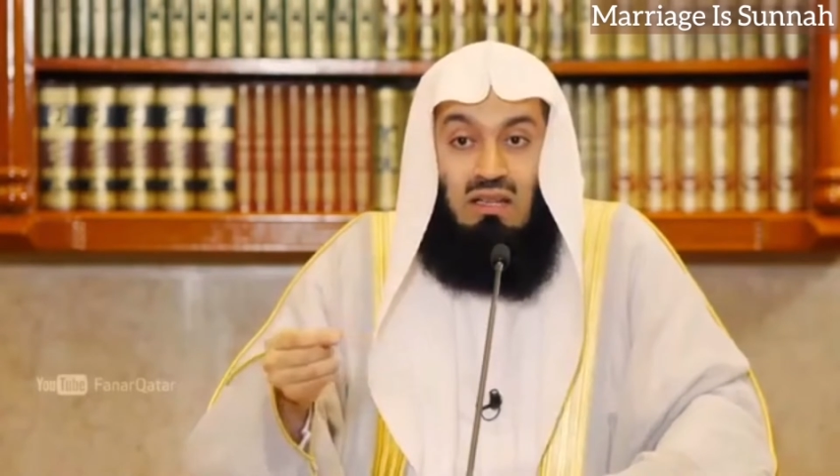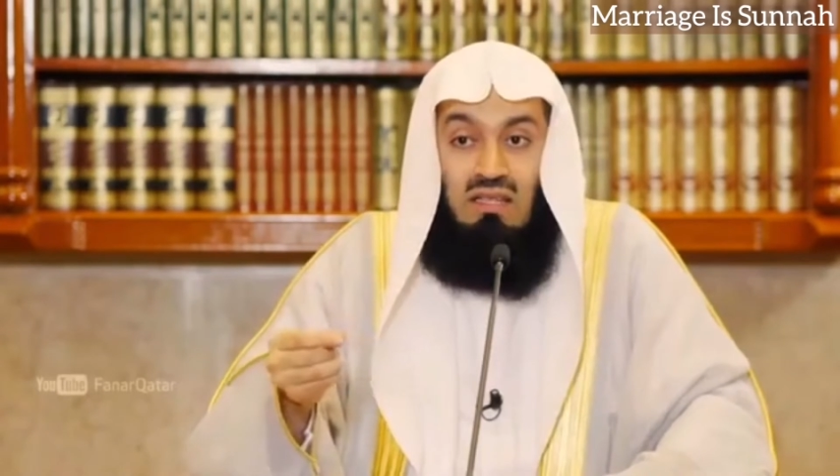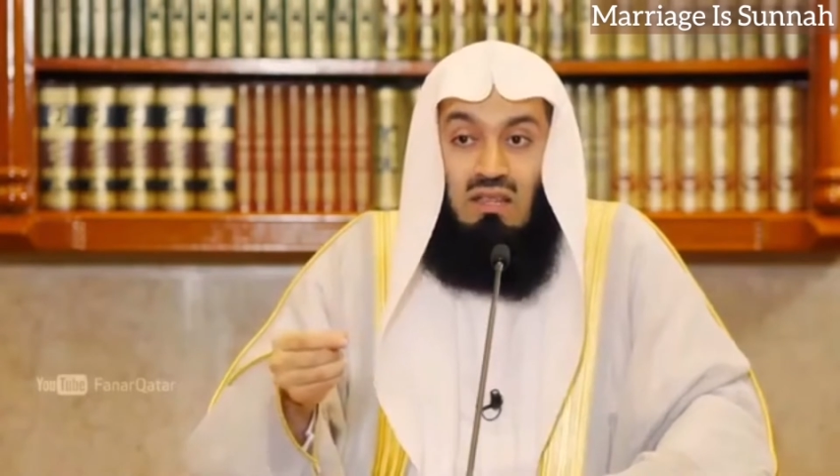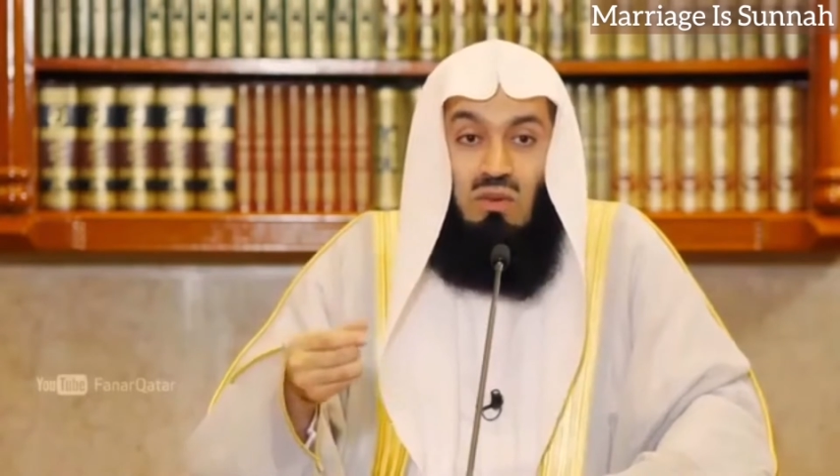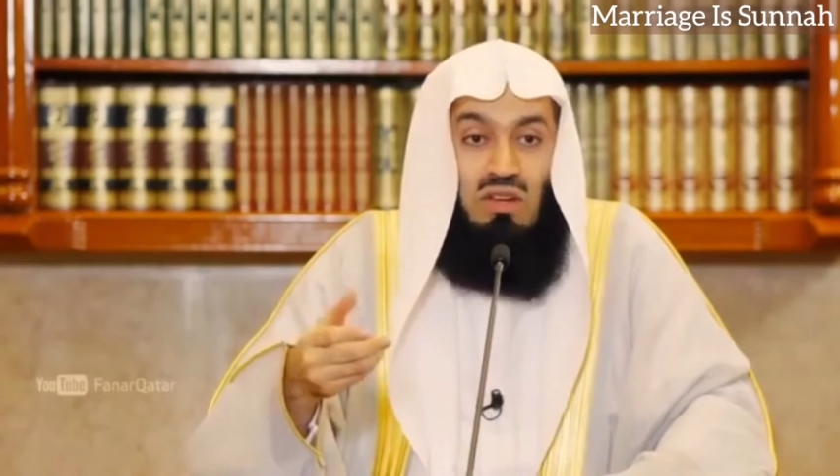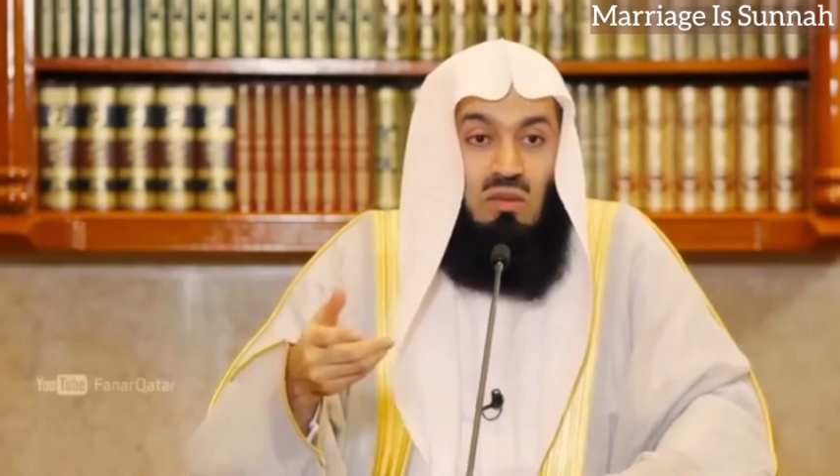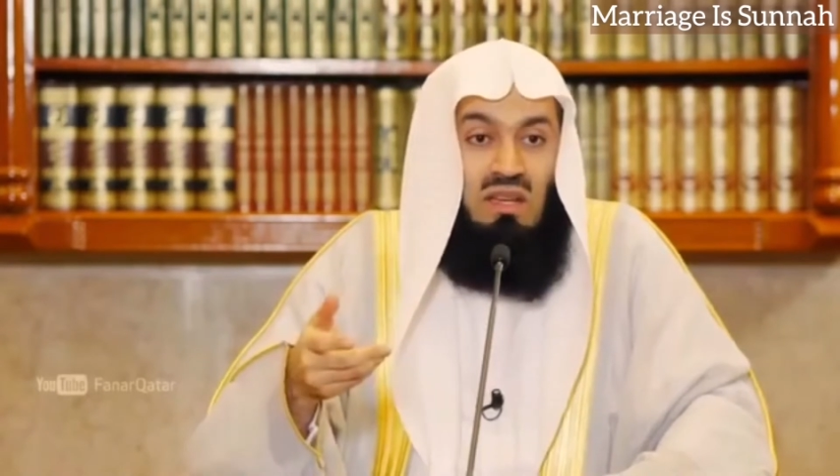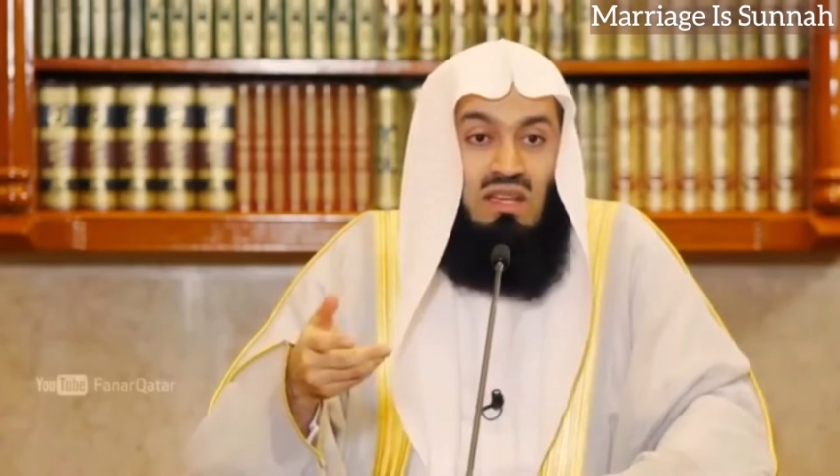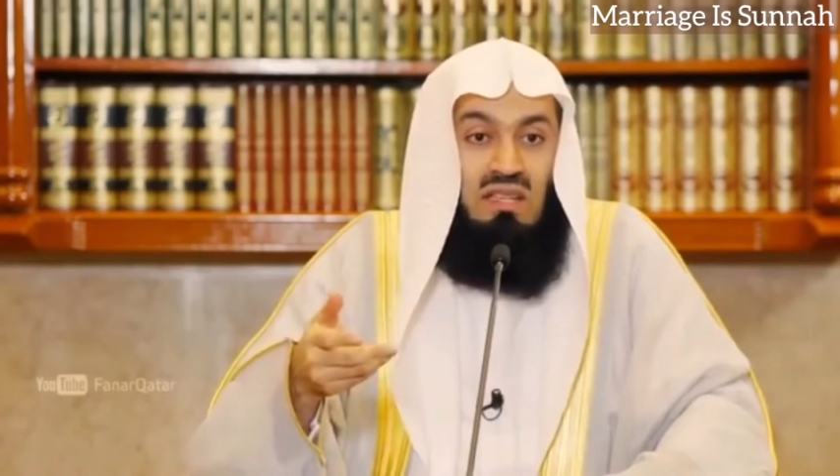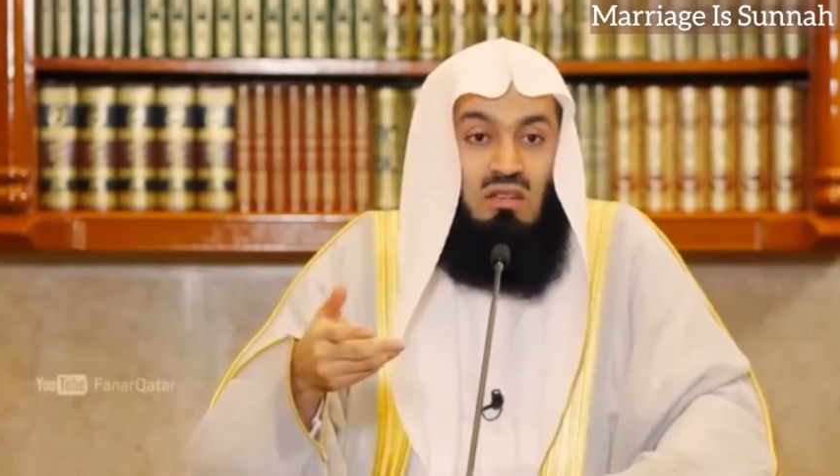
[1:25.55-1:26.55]
I said, what do you
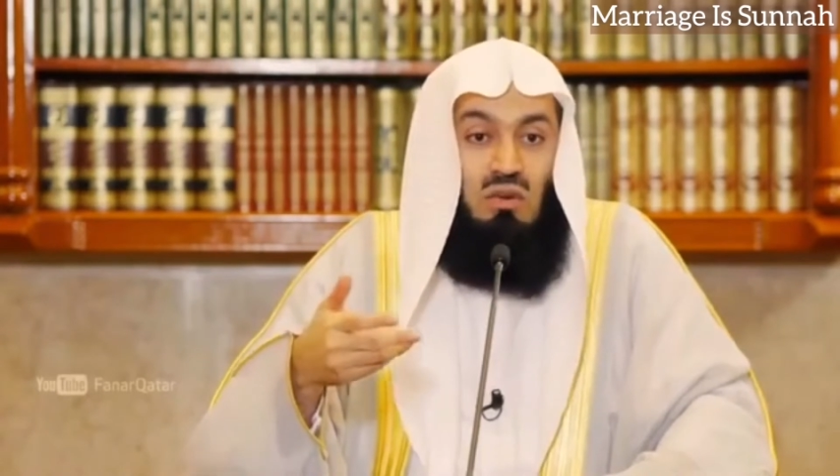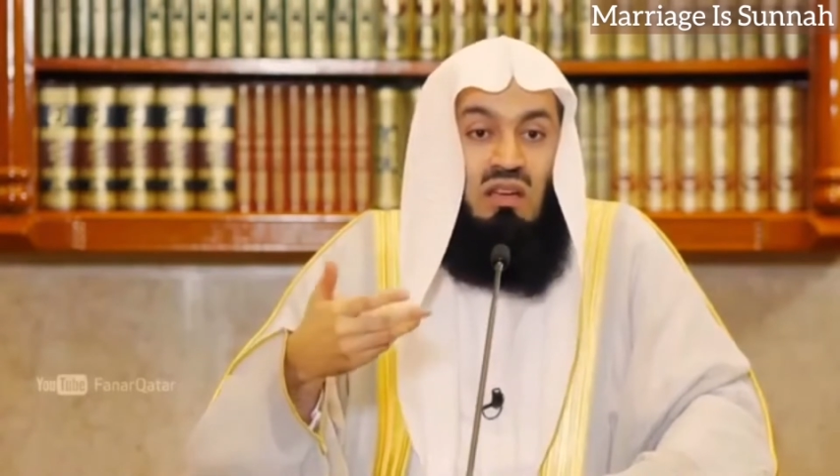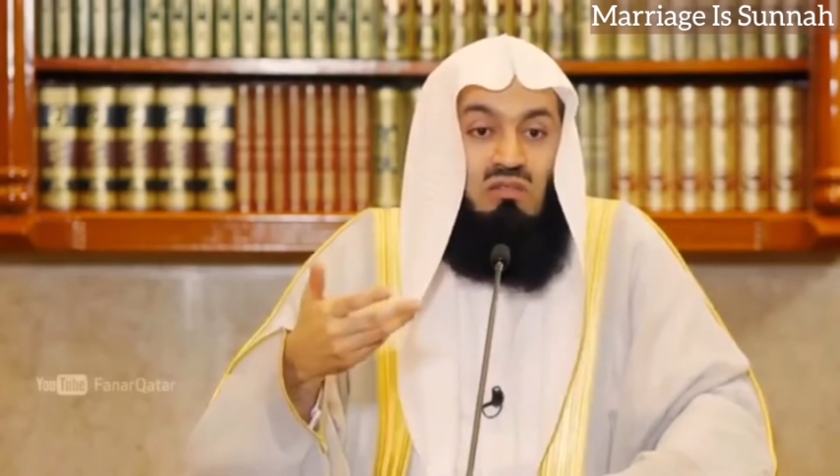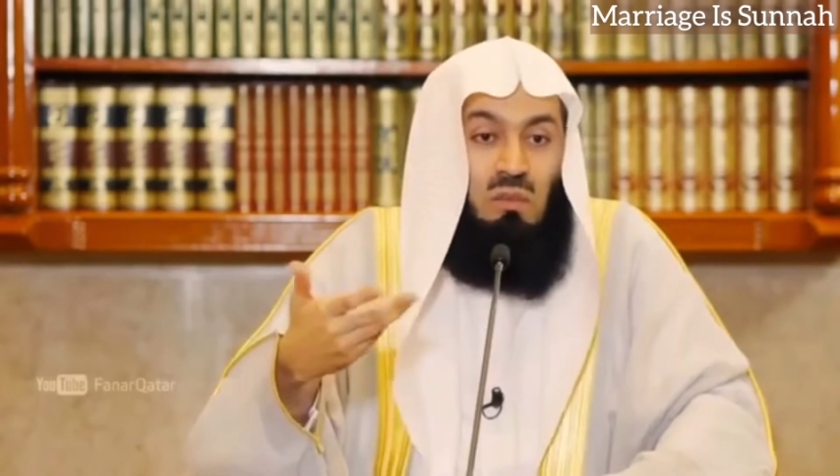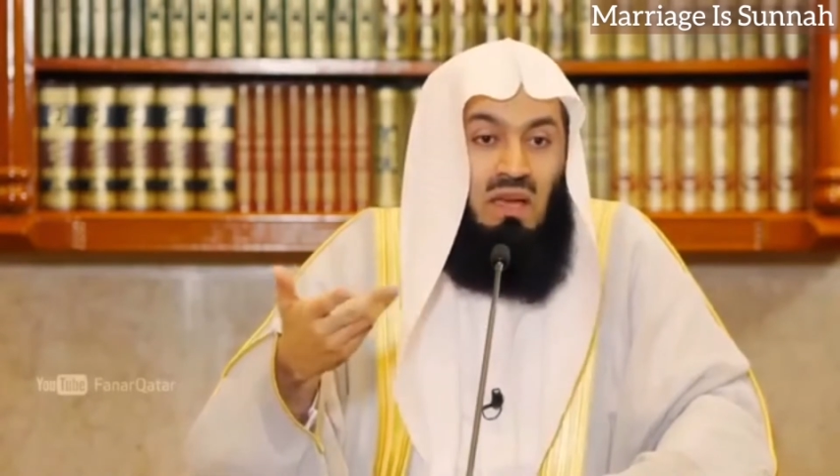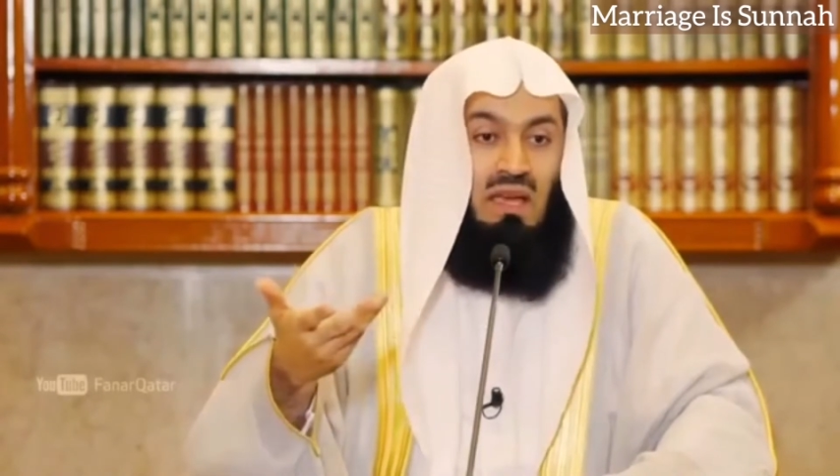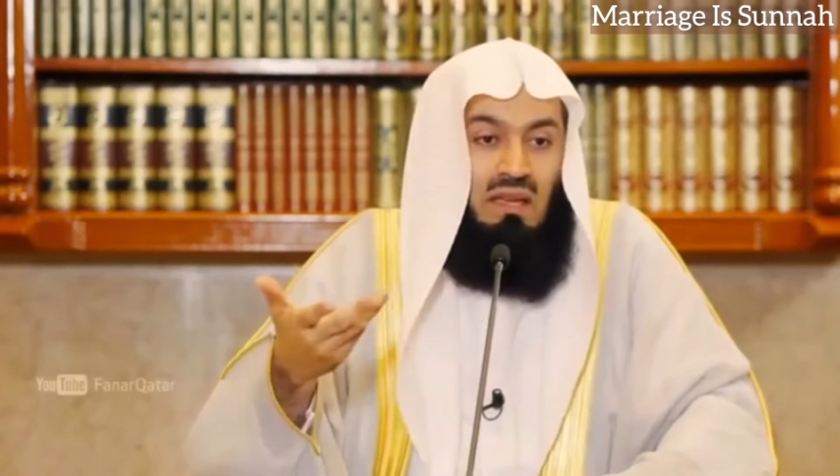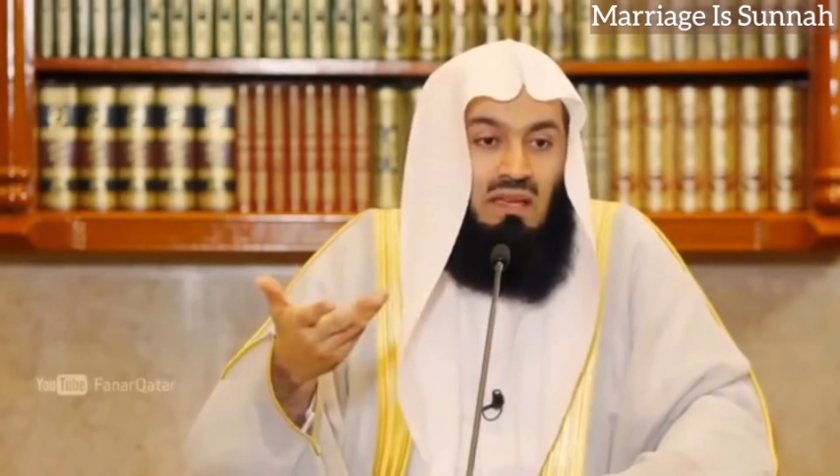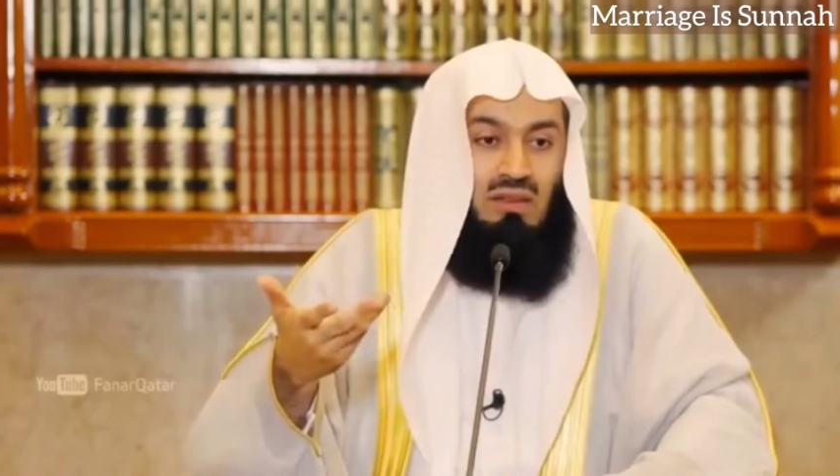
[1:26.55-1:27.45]
mean? He said, you have to pay.